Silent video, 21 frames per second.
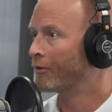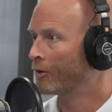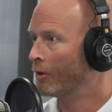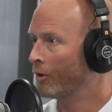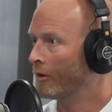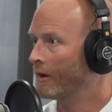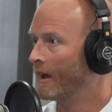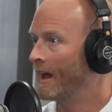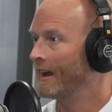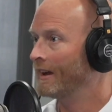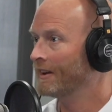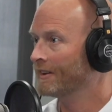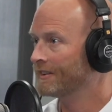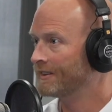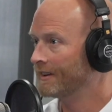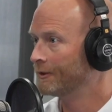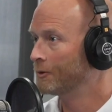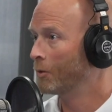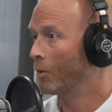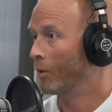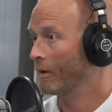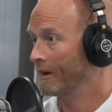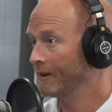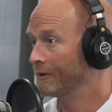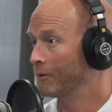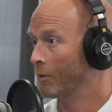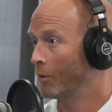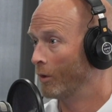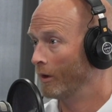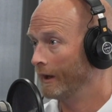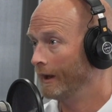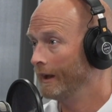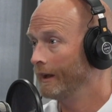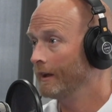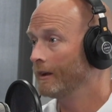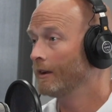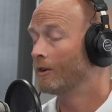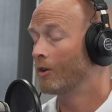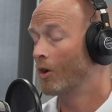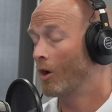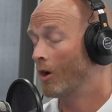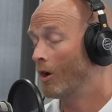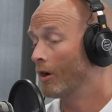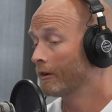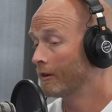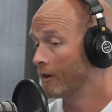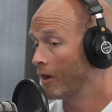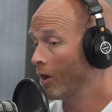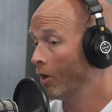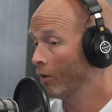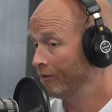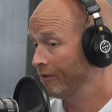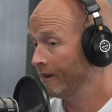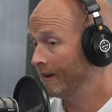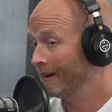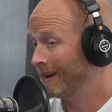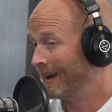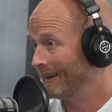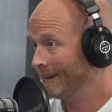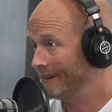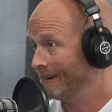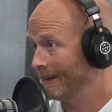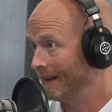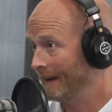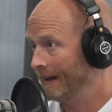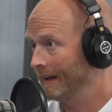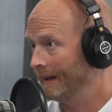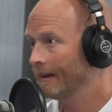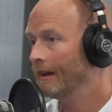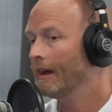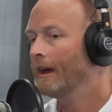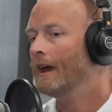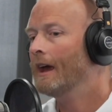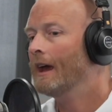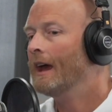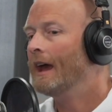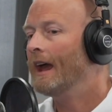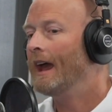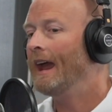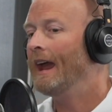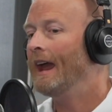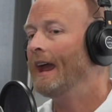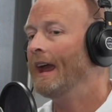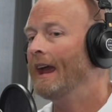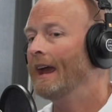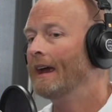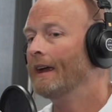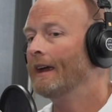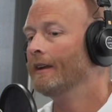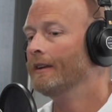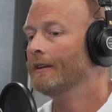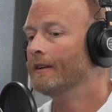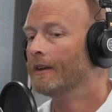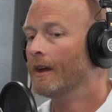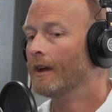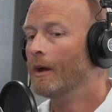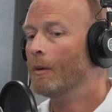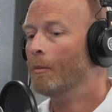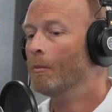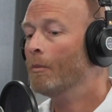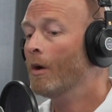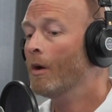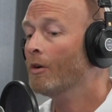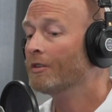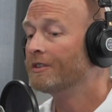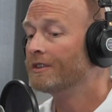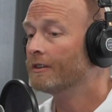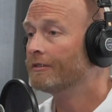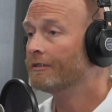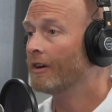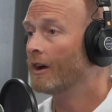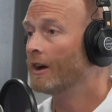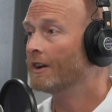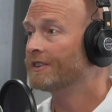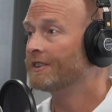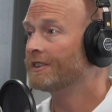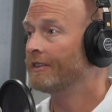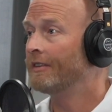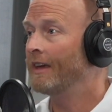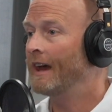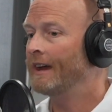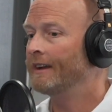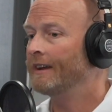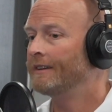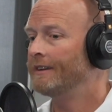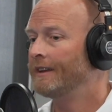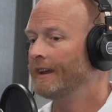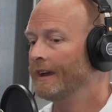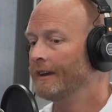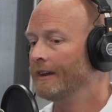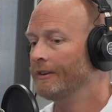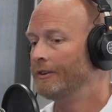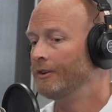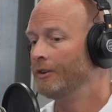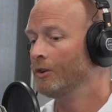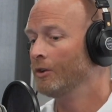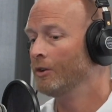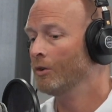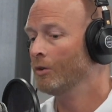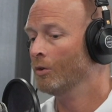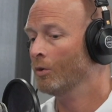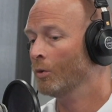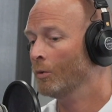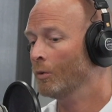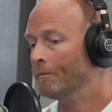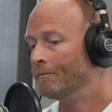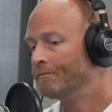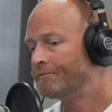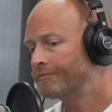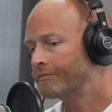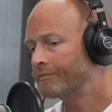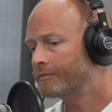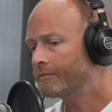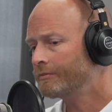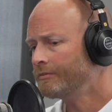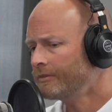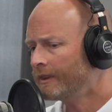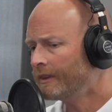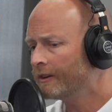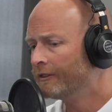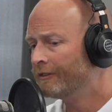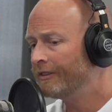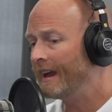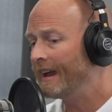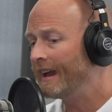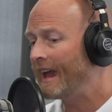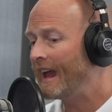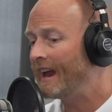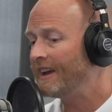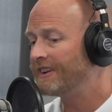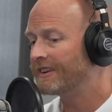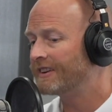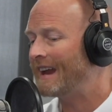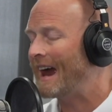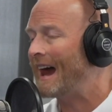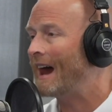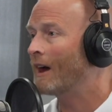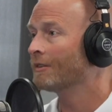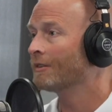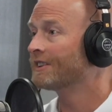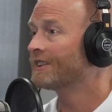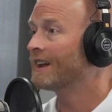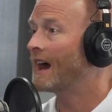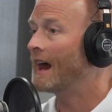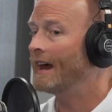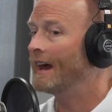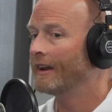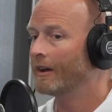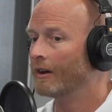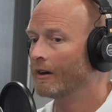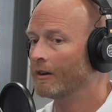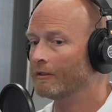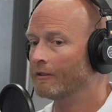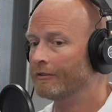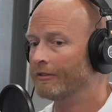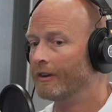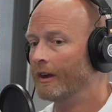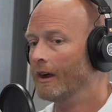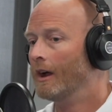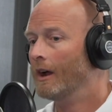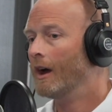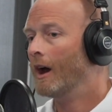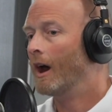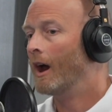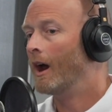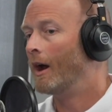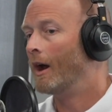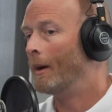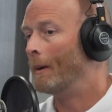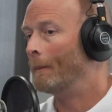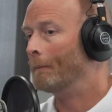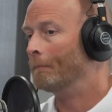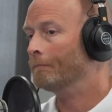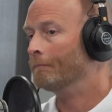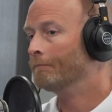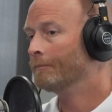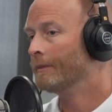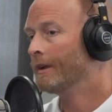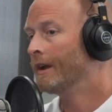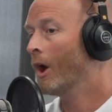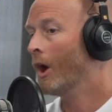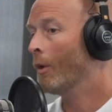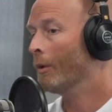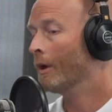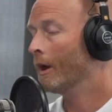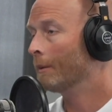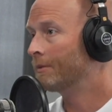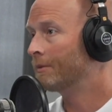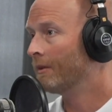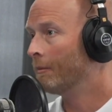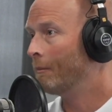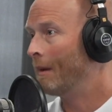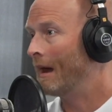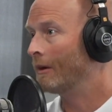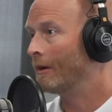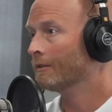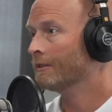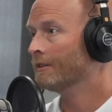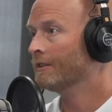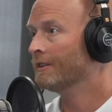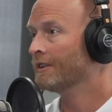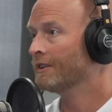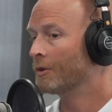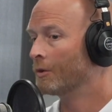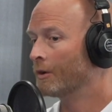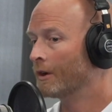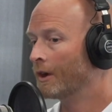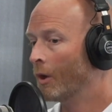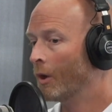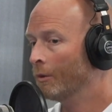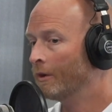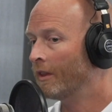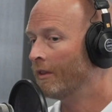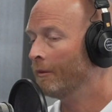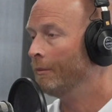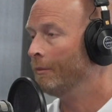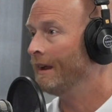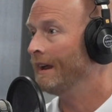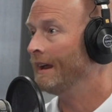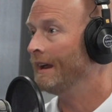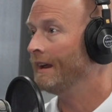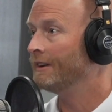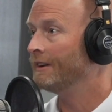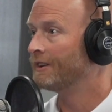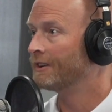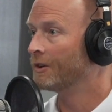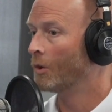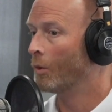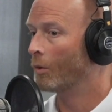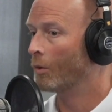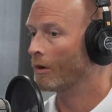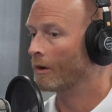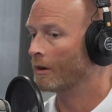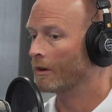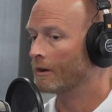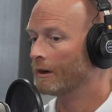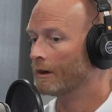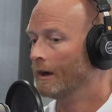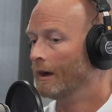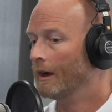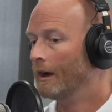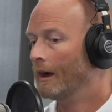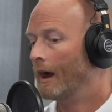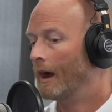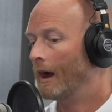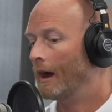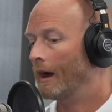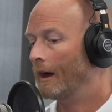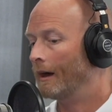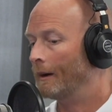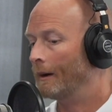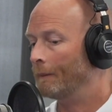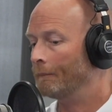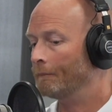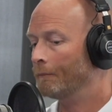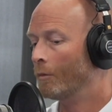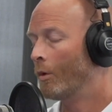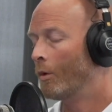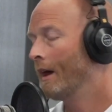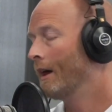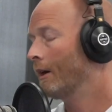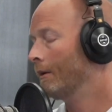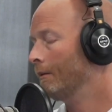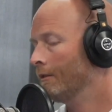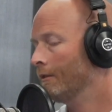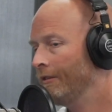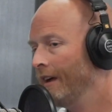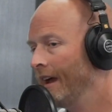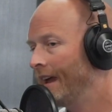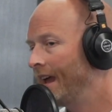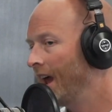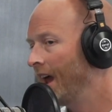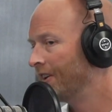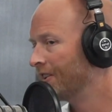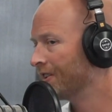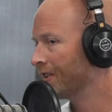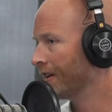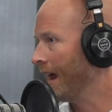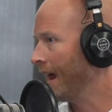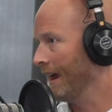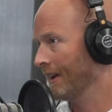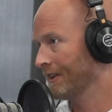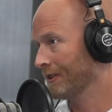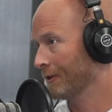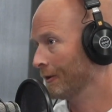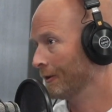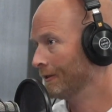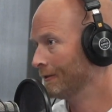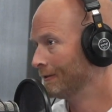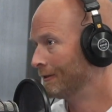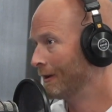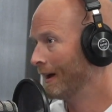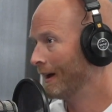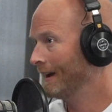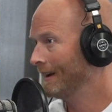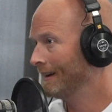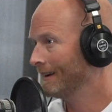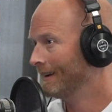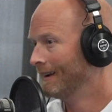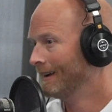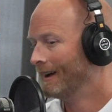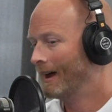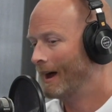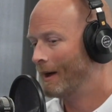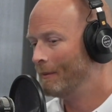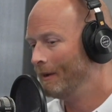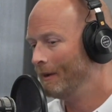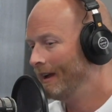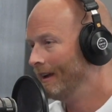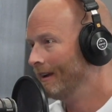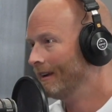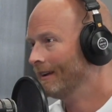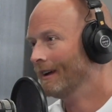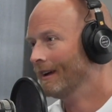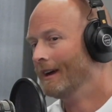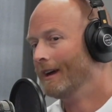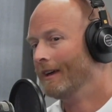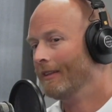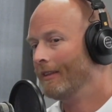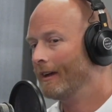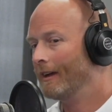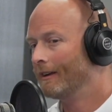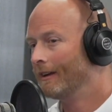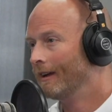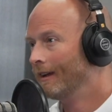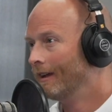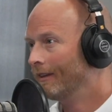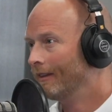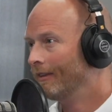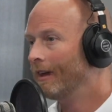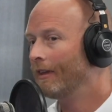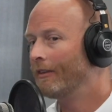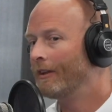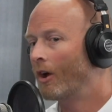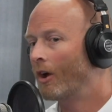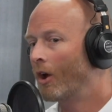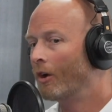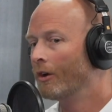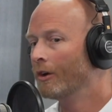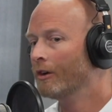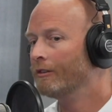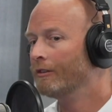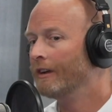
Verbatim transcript: thrown at us in 2020 called COVID 19. And most of us that tend to vacation outside of um, going up to the mountains or going to the beach or um, well, hell, vacations are canceled, right? Yeah. I mean, there, the there are no